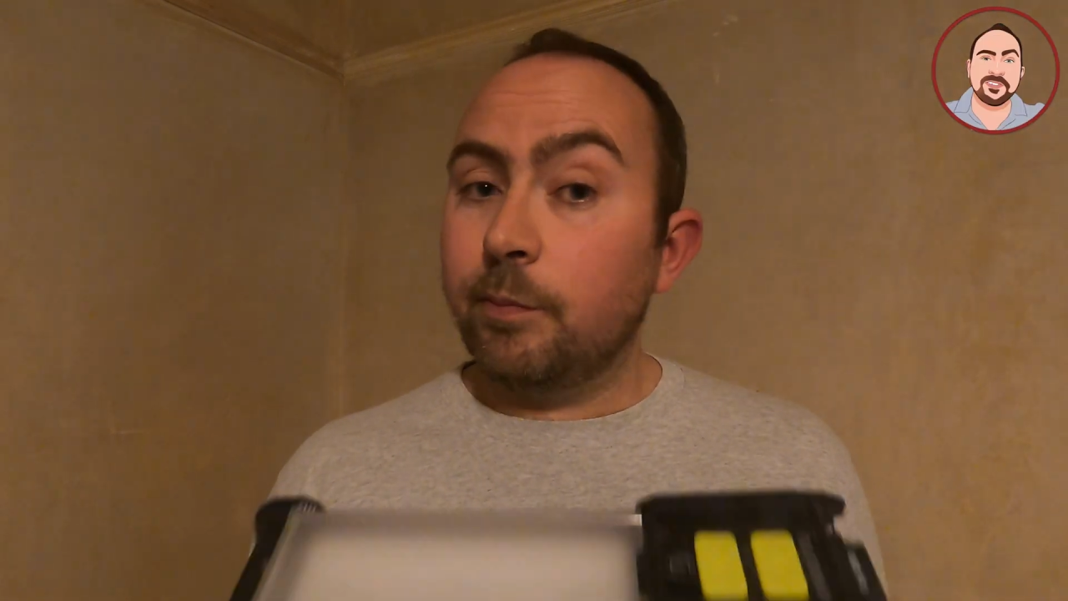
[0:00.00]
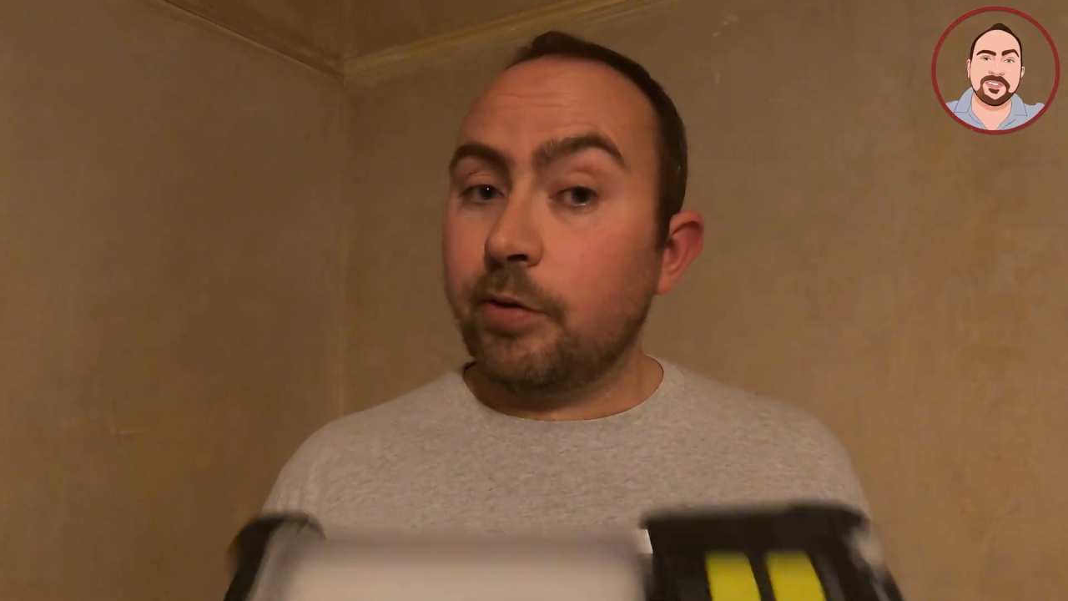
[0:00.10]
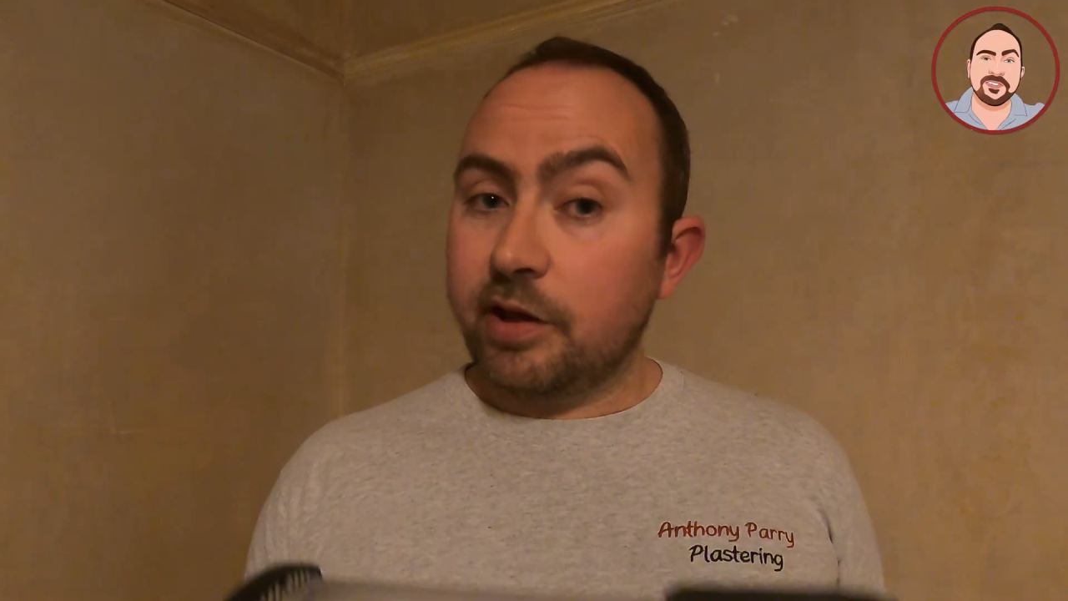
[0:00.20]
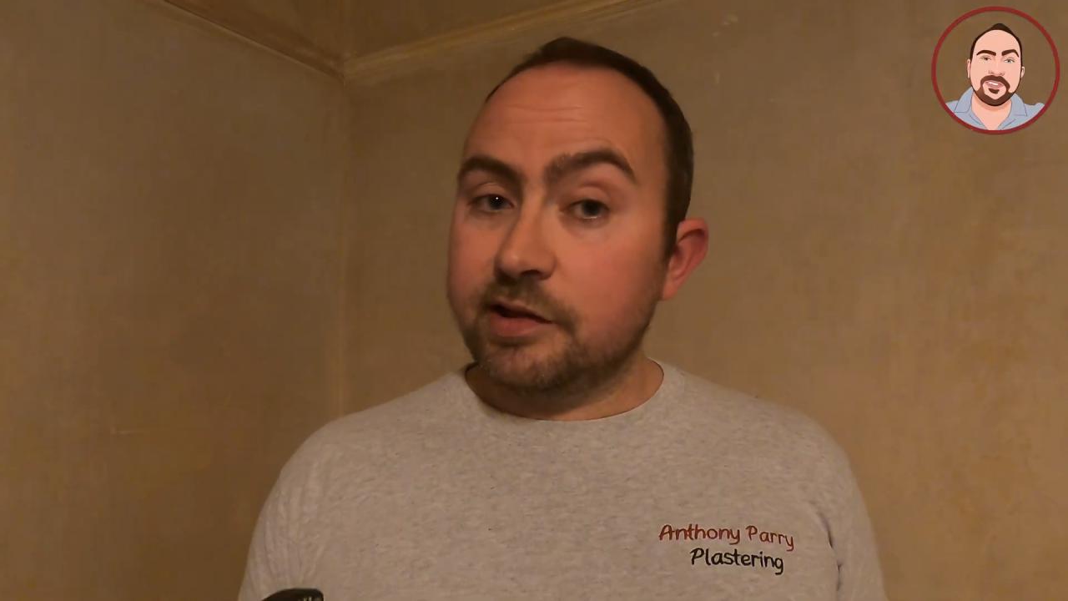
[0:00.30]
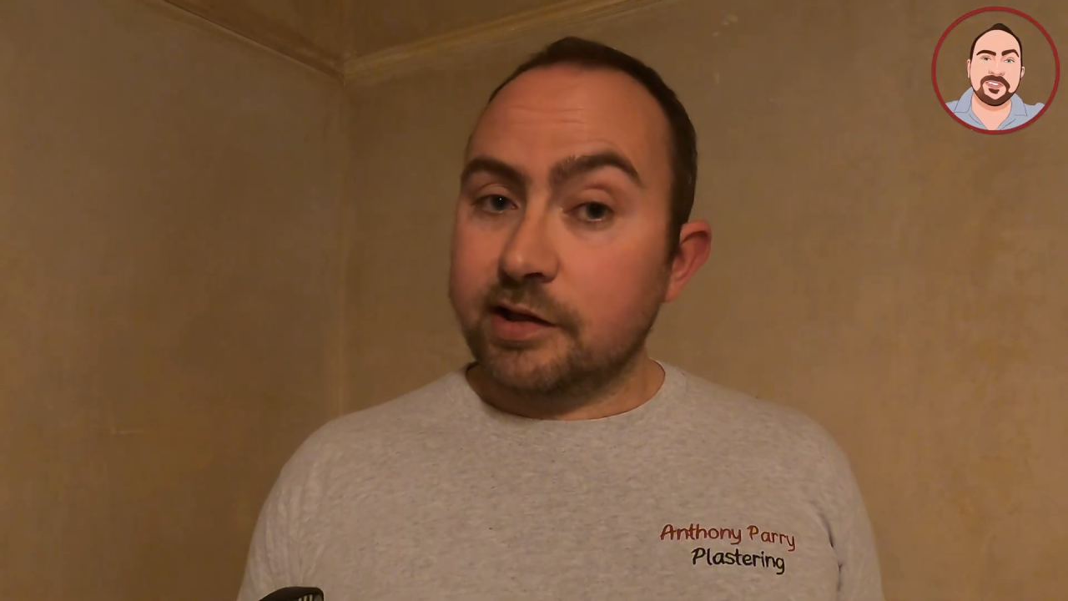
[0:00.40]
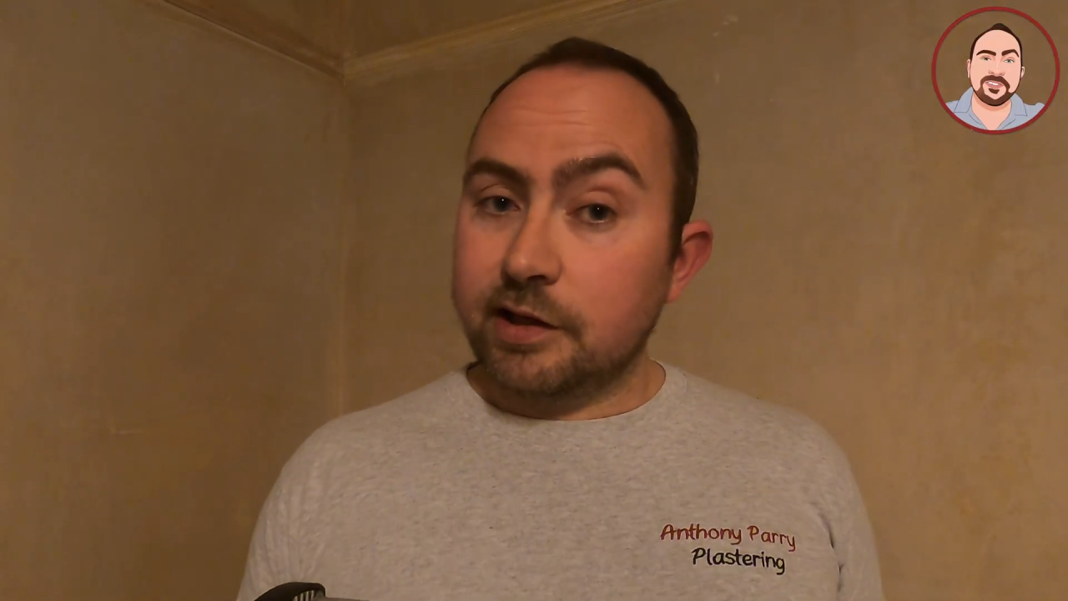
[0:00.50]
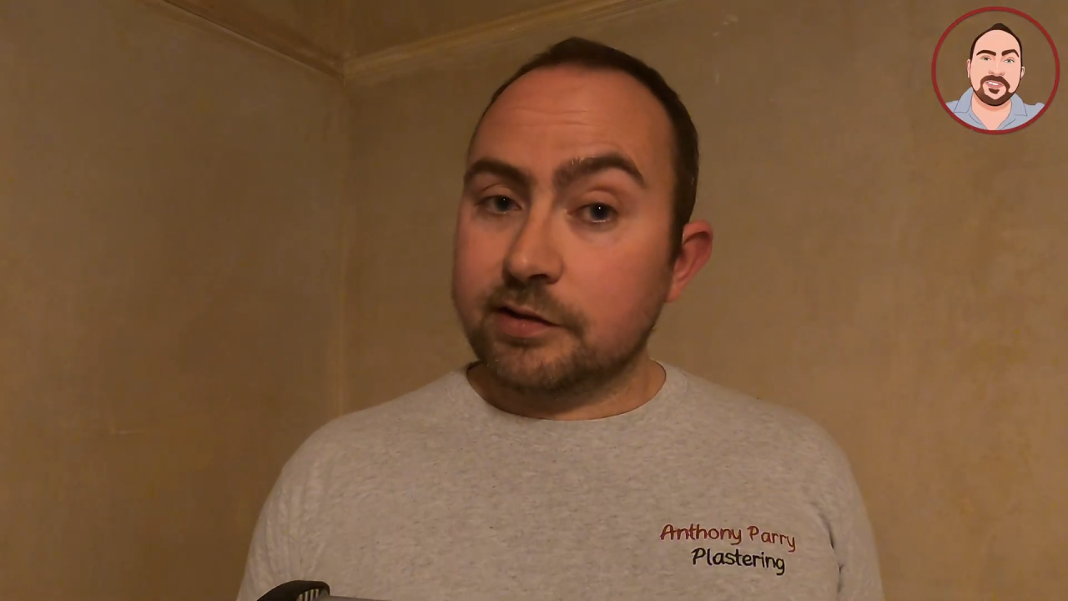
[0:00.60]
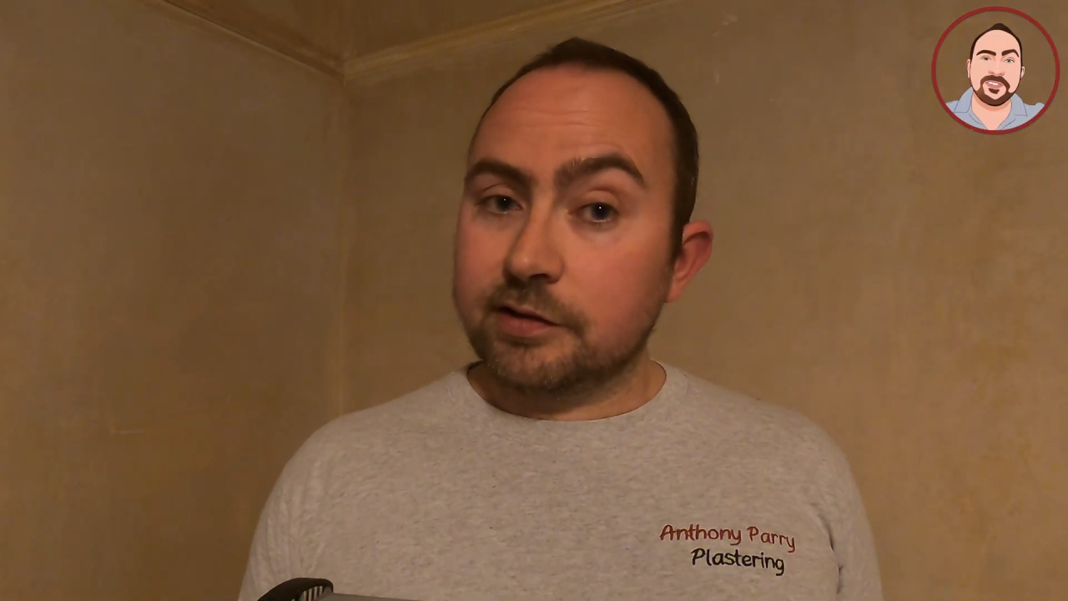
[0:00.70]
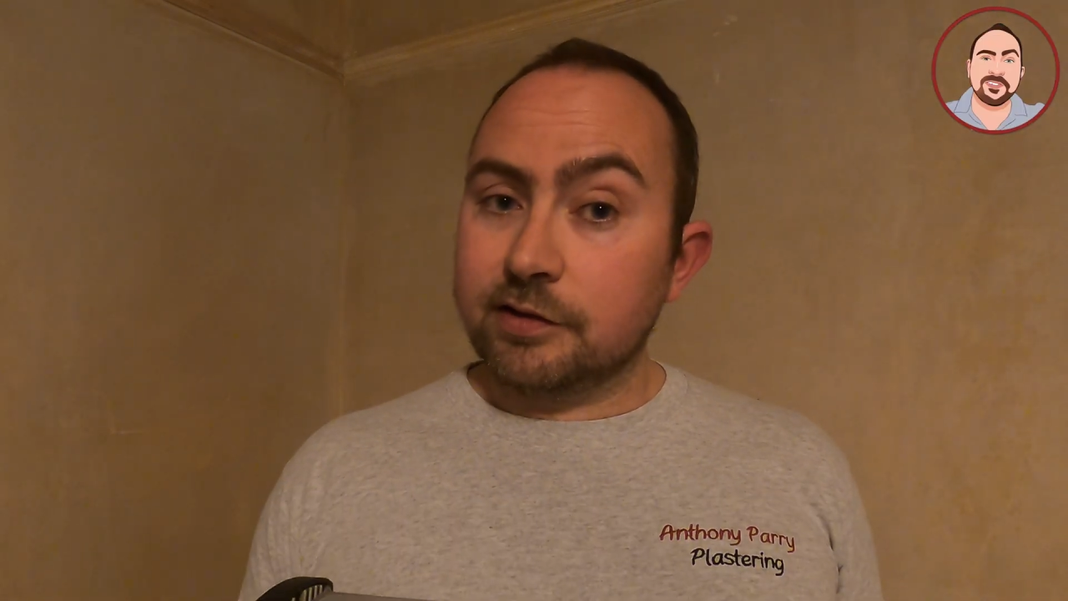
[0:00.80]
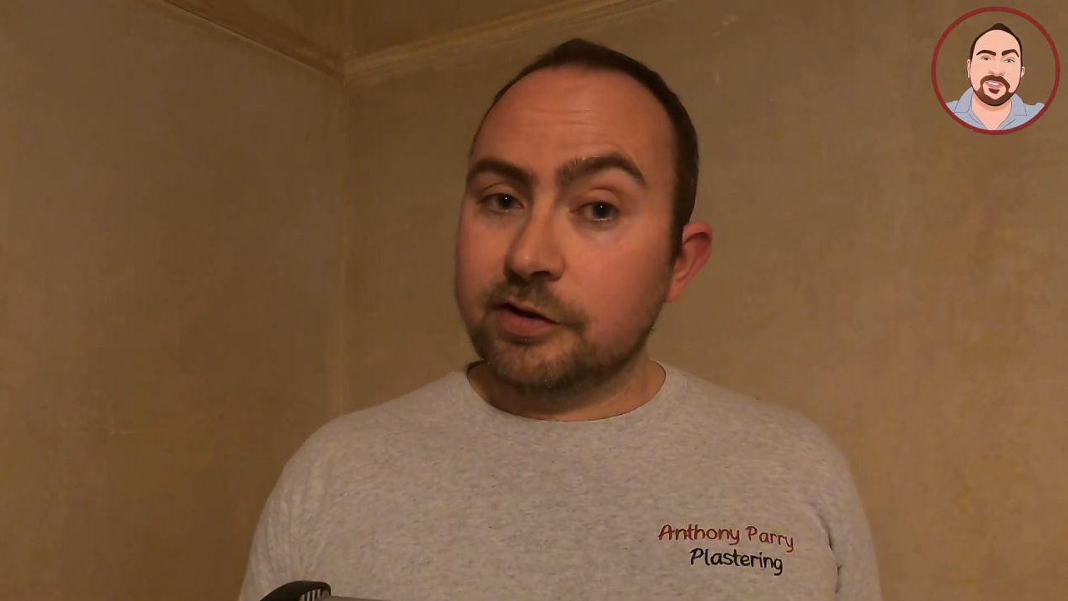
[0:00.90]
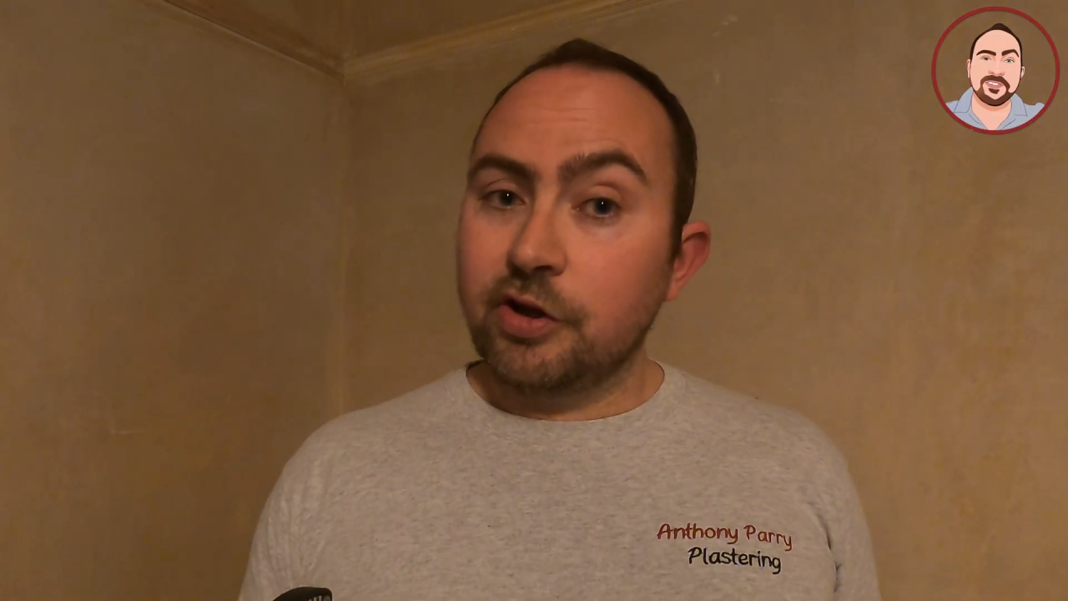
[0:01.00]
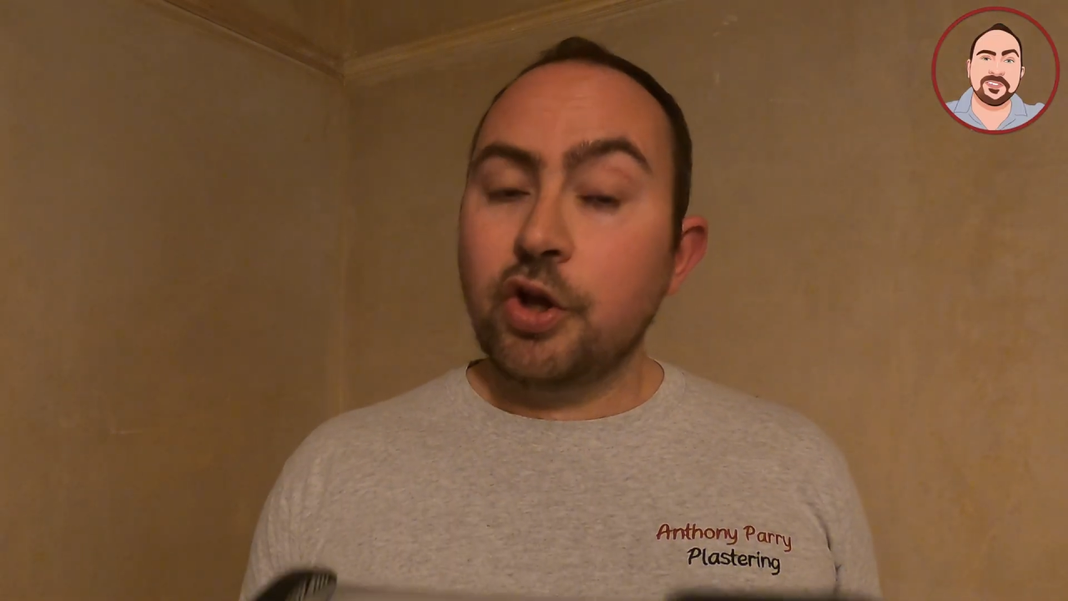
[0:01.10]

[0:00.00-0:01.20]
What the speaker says: but is it?